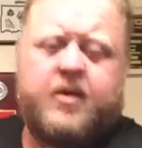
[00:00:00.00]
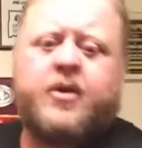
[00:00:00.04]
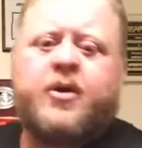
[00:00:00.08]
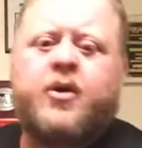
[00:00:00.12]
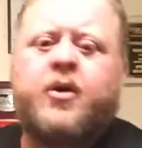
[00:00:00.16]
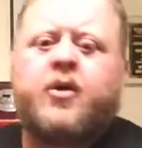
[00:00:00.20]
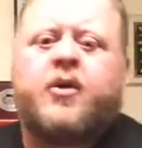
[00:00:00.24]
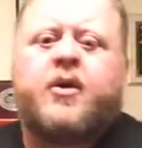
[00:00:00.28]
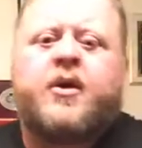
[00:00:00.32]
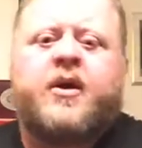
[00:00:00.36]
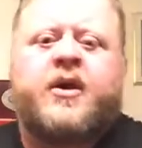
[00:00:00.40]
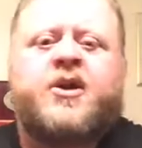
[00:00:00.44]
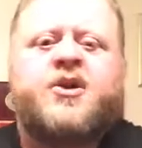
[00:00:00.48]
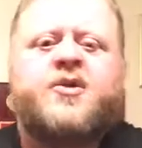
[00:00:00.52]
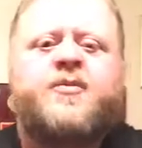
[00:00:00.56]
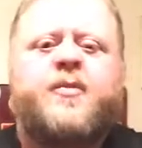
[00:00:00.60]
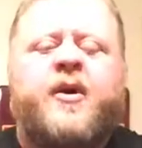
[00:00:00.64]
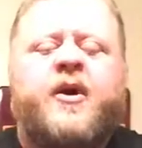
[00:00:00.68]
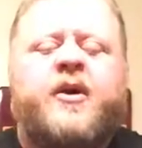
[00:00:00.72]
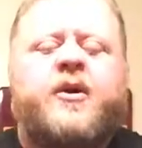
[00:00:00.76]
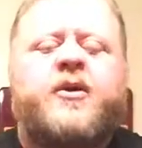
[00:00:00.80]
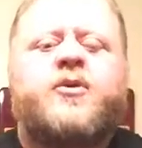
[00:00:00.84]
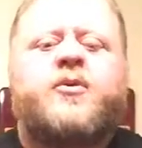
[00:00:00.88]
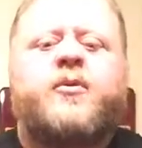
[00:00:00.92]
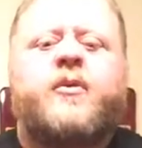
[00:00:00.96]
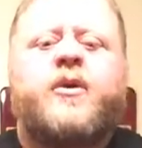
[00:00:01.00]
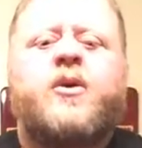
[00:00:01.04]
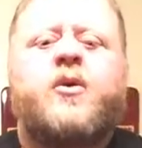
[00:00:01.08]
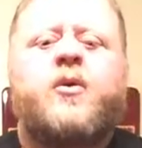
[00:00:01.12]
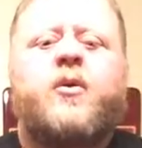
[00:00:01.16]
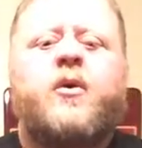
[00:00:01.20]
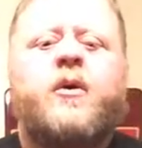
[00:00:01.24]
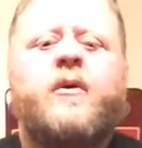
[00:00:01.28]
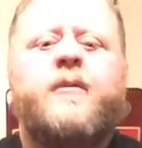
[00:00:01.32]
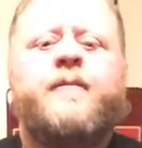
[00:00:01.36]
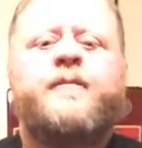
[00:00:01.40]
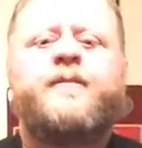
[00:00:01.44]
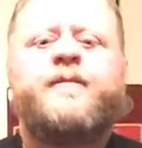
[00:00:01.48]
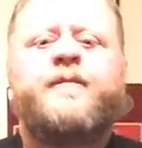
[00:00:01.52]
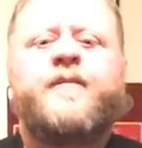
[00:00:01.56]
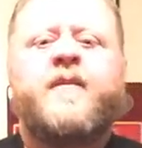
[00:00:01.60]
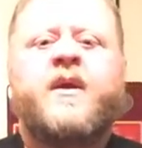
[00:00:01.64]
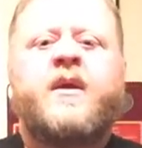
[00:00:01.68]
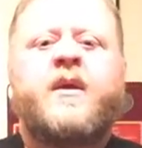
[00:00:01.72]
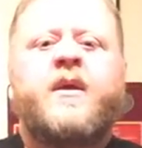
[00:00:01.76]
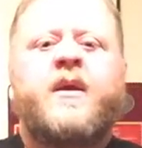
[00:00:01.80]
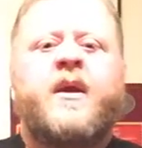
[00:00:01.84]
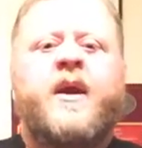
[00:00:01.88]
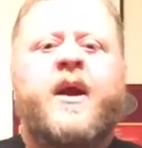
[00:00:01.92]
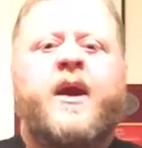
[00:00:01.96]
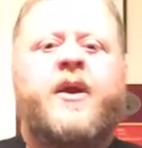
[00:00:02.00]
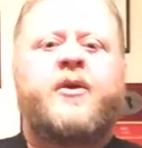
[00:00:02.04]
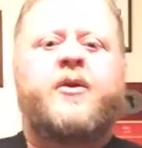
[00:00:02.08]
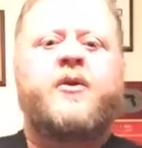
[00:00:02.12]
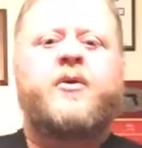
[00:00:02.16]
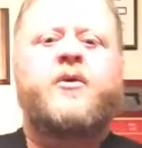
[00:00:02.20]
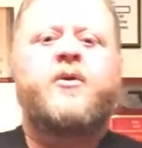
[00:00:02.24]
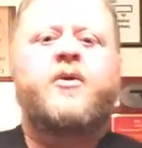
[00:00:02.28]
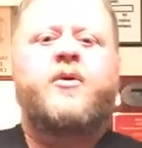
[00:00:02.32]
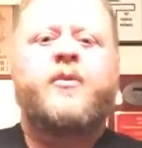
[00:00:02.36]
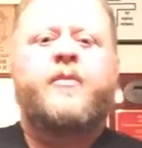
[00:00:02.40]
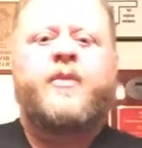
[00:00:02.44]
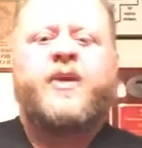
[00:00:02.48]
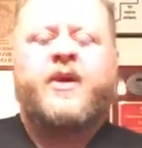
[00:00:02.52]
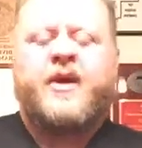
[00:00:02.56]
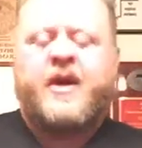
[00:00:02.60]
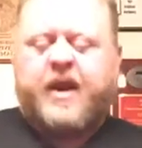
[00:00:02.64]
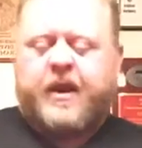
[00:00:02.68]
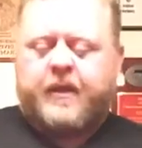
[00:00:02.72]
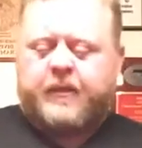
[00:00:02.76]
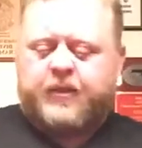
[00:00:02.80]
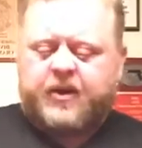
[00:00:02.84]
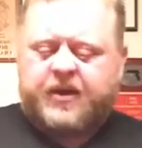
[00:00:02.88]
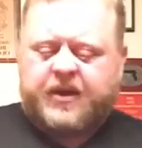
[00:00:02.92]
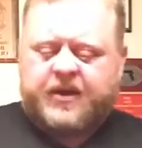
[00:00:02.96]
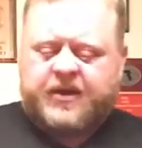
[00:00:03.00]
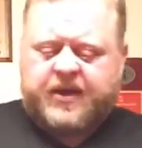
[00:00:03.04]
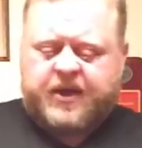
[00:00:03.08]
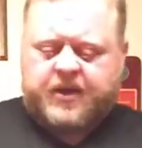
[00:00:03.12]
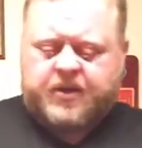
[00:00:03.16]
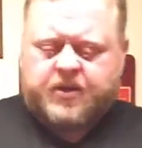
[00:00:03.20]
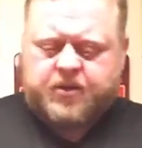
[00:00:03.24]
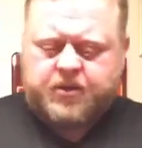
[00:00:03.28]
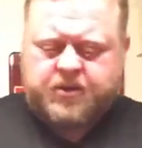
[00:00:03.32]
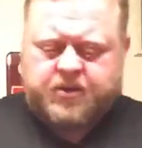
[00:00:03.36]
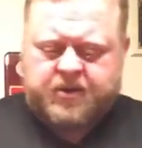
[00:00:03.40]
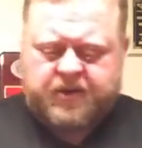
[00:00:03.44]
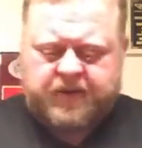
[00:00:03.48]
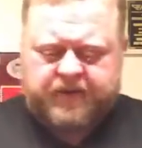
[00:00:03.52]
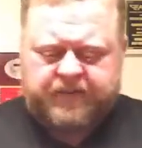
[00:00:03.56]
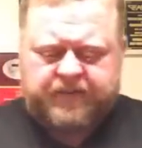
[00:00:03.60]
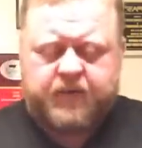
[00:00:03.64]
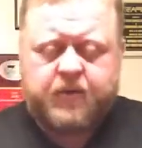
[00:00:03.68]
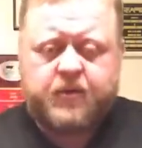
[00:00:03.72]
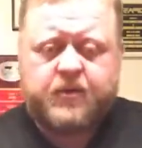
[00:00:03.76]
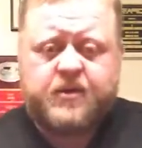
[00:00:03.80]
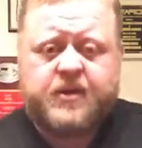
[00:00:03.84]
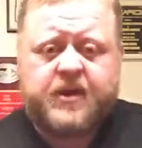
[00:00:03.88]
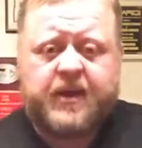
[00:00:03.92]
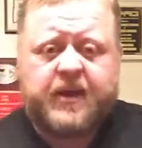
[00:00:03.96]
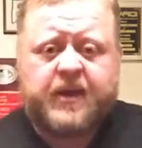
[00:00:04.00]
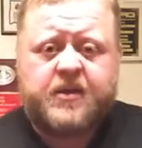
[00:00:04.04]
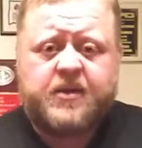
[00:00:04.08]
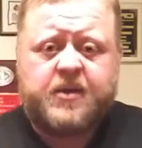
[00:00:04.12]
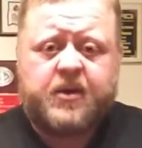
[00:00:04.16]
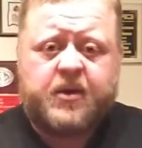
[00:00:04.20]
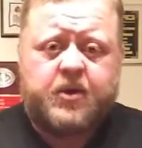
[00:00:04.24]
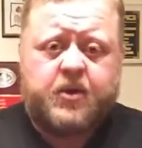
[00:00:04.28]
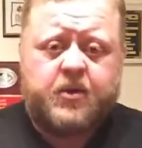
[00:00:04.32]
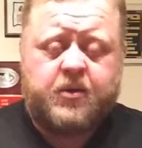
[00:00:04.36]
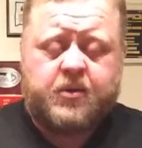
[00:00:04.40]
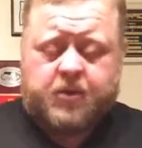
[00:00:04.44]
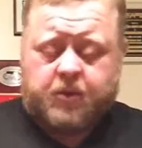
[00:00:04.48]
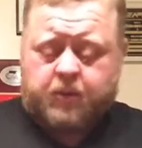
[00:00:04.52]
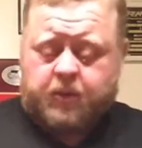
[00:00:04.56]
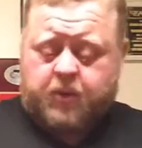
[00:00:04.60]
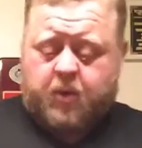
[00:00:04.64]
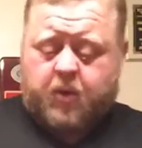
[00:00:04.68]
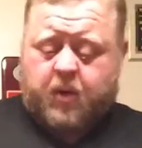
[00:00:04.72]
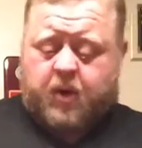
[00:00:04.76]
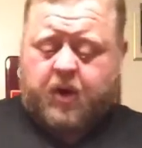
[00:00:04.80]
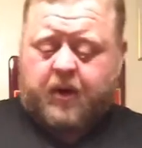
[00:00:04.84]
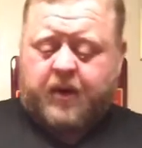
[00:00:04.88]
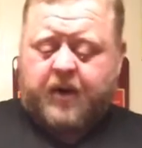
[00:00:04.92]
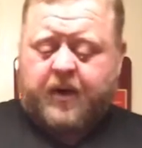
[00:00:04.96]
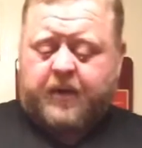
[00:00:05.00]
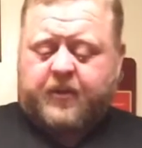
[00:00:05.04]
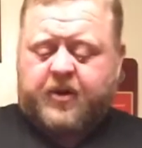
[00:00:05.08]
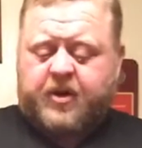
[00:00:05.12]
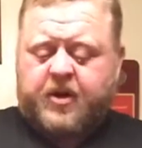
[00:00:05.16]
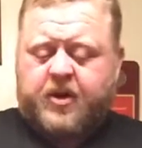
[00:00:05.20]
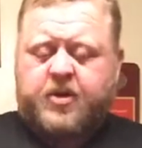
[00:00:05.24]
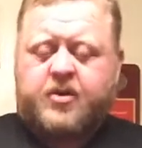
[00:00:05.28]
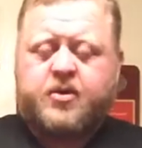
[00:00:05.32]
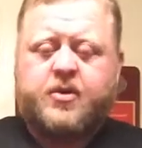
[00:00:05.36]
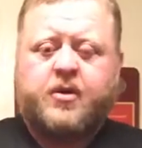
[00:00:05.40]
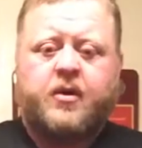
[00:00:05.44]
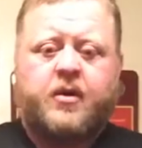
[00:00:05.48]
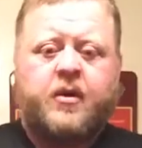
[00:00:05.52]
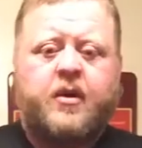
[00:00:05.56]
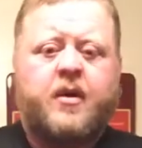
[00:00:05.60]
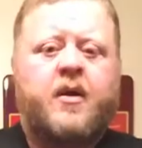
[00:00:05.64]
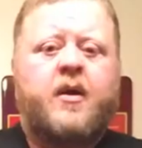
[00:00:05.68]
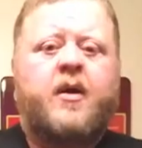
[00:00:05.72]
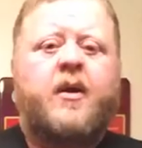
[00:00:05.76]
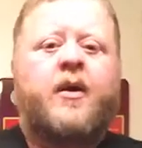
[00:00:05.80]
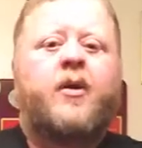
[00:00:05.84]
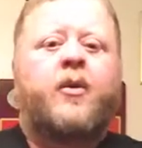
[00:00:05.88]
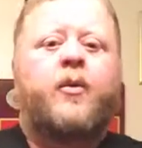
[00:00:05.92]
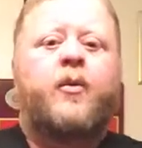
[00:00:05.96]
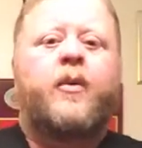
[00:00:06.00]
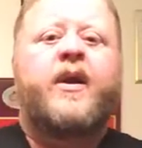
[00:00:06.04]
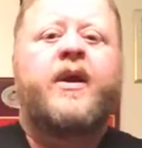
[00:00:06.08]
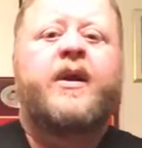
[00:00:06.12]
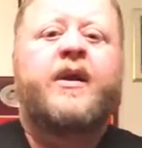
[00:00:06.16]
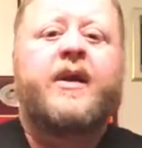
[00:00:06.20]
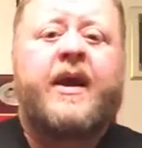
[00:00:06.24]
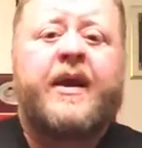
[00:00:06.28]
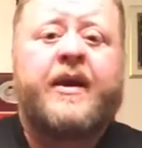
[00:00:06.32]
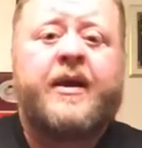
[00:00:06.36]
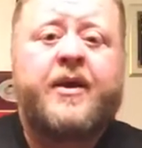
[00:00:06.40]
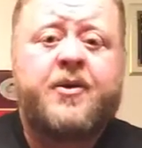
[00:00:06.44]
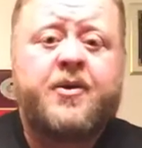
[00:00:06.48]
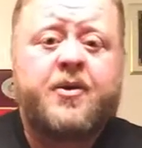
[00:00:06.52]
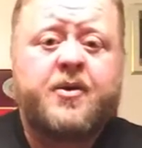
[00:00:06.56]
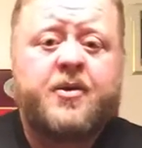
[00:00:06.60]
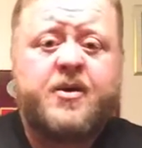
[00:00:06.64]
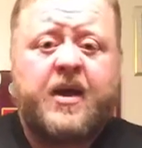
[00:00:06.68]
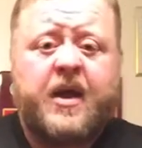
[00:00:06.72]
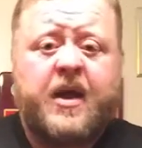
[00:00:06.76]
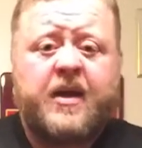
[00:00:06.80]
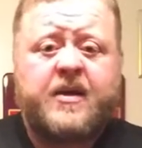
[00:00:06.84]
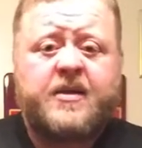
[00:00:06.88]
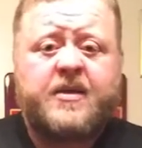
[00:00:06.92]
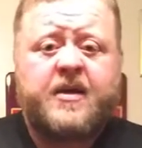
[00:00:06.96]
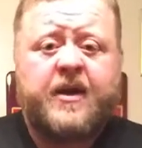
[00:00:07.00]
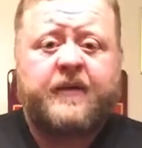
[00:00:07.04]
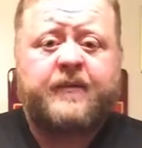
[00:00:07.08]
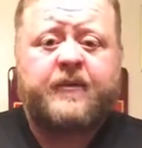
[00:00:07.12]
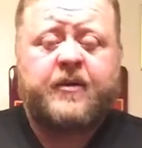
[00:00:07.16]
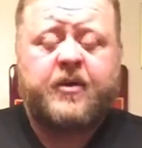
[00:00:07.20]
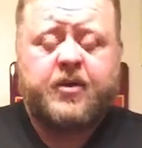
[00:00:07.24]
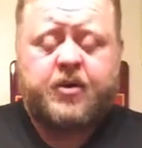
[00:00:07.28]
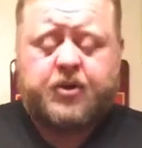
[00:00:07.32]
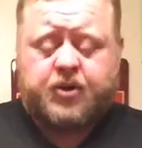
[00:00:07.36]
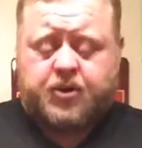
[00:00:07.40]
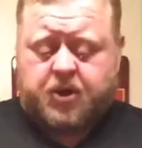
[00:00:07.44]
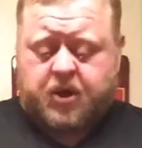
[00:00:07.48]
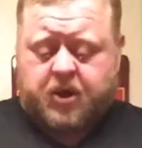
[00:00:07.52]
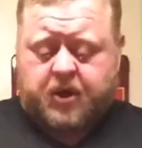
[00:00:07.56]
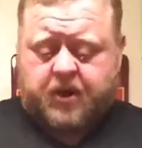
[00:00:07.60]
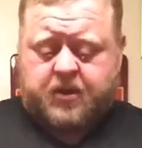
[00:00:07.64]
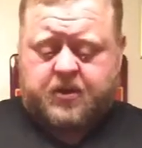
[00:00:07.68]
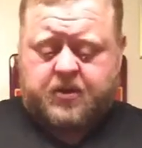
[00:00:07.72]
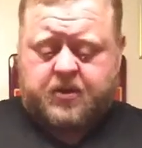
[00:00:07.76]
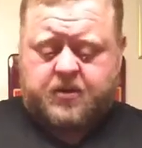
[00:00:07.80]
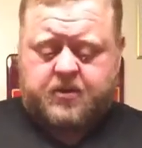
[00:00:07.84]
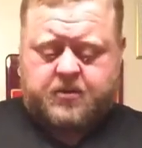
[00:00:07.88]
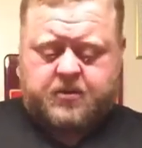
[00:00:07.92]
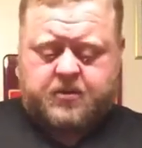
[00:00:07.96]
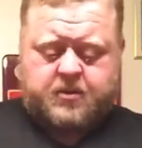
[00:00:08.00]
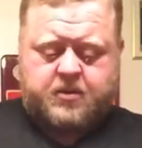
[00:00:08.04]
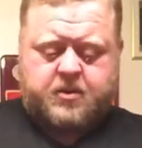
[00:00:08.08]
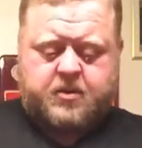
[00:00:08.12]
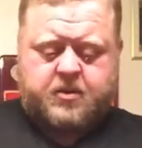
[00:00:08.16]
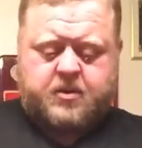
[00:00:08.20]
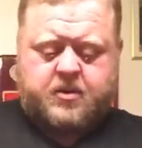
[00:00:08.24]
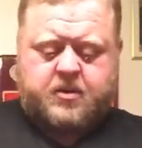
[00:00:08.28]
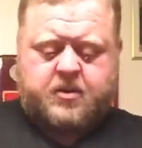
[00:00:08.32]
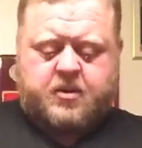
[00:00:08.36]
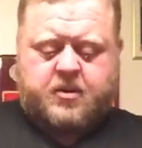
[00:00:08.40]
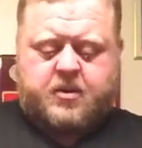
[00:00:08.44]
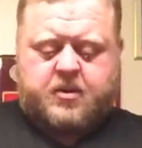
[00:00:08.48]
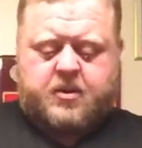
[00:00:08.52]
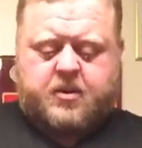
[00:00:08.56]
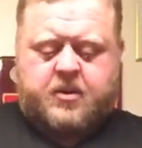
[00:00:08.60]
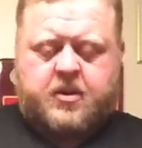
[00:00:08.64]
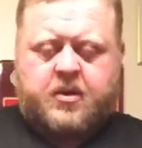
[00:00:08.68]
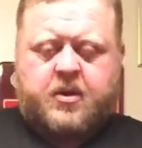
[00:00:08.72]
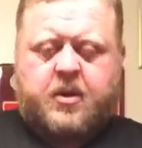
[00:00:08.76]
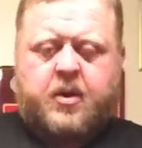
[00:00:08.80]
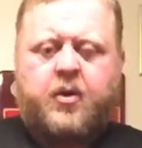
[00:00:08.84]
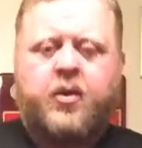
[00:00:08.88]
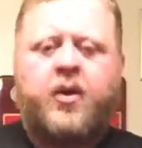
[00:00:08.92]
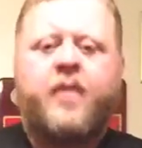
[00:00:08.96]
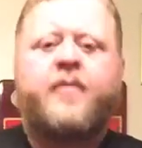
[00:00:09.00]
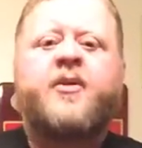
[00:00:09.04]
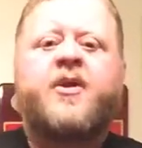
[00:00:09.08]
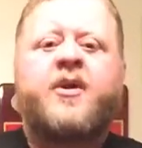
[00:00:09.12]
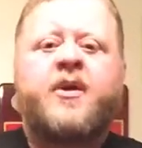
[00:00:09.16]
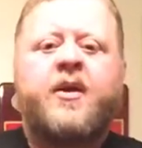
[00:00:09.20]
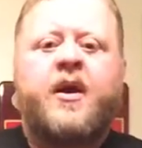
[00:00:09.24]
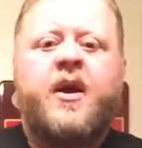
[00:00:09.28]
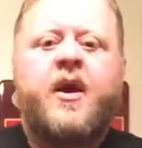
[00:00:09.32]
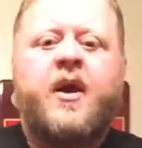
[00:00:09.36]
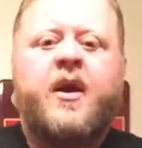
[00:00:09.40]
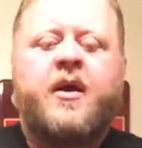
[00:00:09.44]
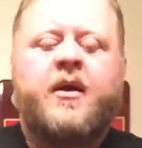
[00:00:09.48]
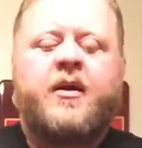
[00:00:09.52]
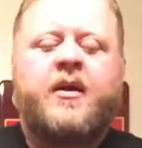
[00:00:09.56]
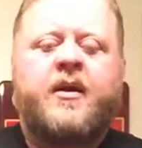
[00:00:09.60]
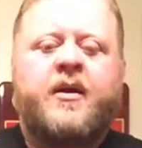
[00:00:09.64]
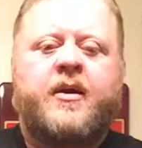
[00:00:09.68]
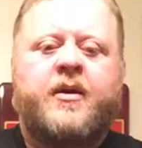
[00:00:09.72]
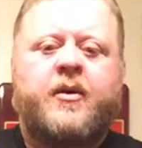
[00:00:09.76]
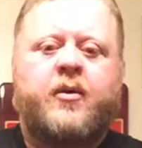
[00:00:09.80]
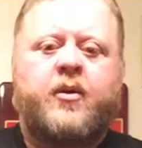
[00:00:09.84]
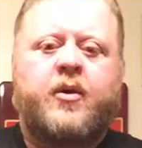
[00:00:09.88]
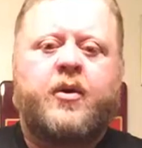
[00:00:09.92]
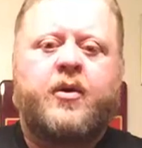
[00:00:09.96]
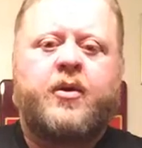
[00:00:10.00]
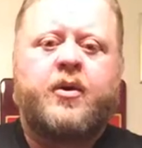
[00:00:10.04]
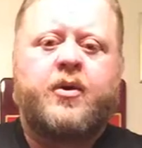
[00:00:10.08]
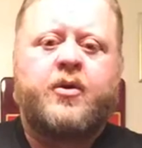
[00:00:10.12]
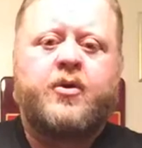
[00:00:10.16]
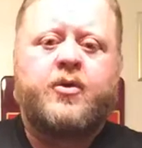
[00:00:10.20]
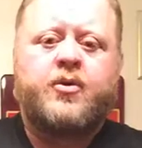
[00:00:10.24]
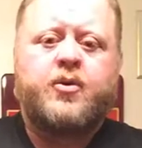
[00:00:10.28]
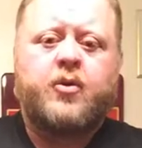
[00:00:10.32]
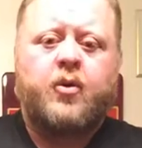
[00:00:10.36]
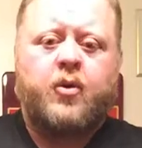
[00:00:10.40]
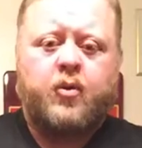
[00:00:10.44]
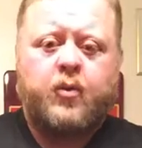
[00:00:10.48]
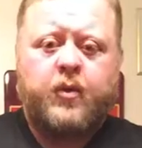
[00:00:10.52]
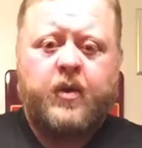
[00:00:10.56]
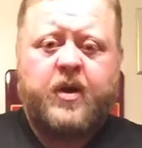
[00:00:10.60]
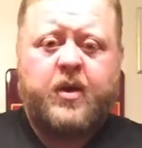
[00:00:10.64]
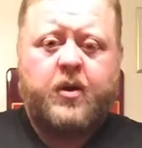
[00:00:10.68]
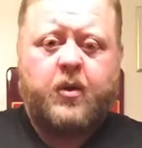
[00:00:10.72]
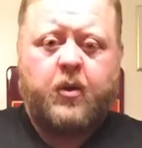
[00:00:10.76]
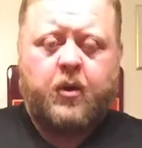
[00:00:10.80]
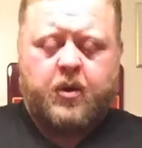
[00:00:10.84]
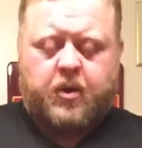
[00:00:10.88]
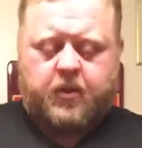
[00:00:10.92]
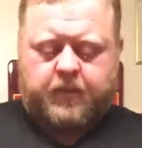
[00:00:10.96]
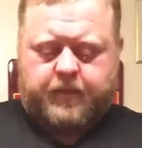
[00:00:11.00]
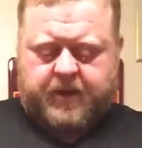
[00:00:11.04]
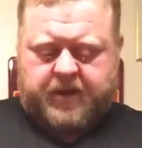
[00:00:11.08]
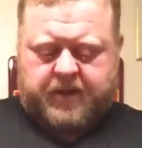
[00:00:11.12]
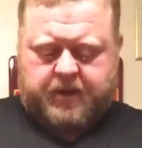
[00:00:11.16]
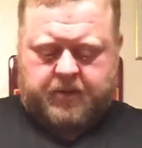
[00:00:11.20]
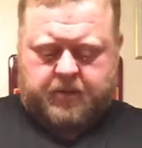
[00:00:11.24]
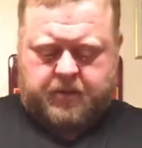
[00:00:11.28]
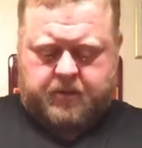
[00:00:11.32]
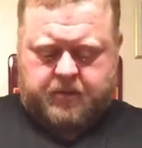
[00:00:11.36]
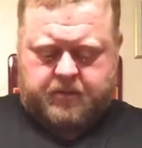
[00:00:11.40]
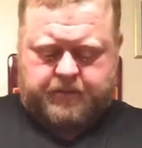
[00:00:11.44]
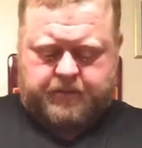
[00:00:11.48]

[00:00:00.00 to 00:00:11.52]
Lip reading: You're going to experience recoil, and you're going to be able to teach yourself those things that used to require ammunition. Realigning your sights after the shot. Gripping the gun in order to control recoil better.